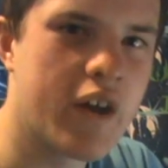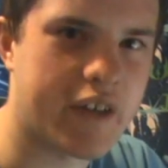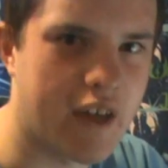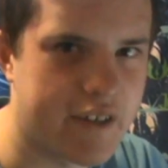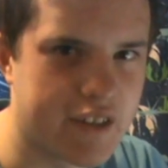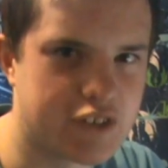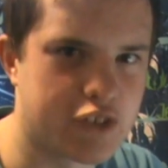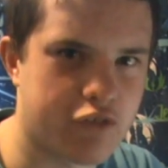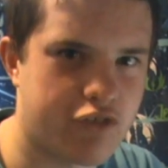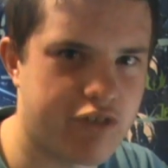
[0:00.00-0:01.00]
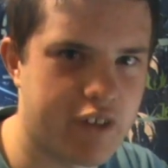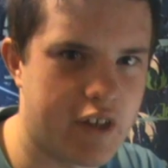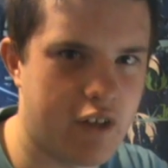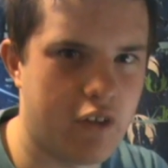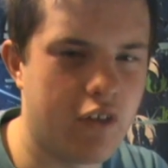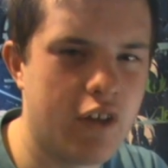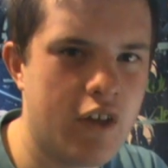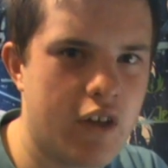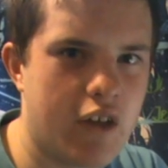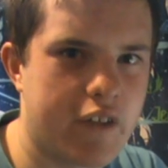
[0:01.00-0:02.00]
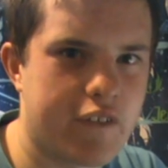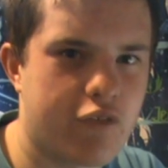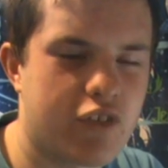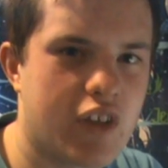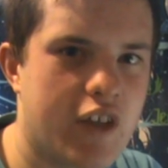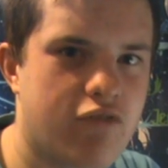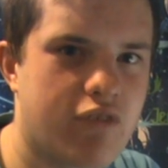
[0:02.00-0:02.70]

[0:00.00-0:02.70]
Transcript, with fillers: Carnage of Krell, enough said